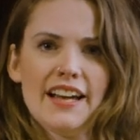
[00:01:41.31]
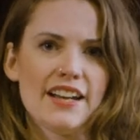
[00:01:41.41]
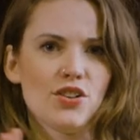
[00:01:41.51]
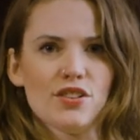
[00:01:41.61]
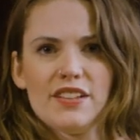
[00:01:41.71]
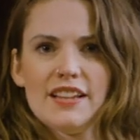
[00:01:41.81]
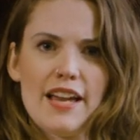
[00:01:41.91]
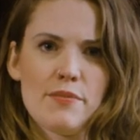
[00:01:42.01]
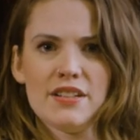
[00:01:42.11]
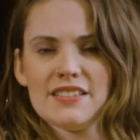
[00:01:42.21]
and all of the
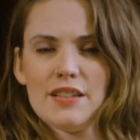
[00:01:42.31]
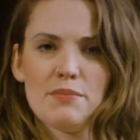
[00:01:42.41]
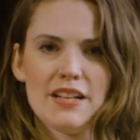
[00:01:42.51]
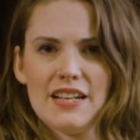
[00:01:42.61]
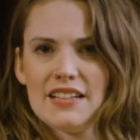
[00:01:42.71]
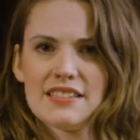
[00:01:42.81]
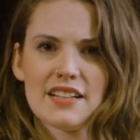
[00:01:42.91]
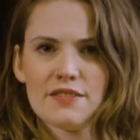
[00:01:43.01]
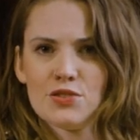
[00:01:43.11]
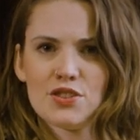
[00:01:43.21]
lemons and the mint and
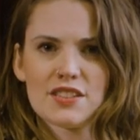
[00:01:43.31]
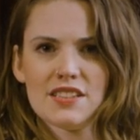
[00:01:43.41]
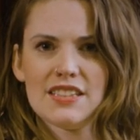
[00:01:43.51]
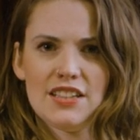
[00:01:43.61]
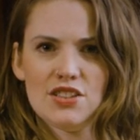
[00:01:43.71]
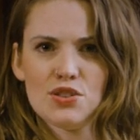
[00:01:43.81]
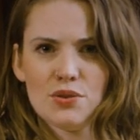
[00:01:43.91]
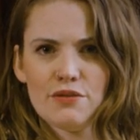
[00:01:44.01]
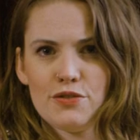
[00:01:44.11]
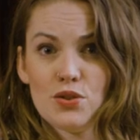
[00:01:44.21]
stuff will just continue
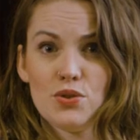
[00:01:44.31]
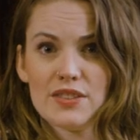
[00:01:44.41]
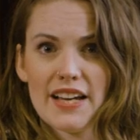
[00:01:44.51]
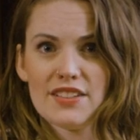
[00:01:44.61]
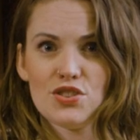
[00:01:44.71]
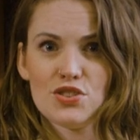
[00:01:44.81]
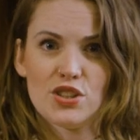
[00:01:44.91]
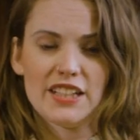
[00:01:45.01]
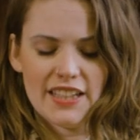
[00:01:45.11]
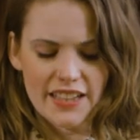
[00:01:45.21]
to infuse as you're
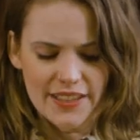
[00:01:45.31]
drinking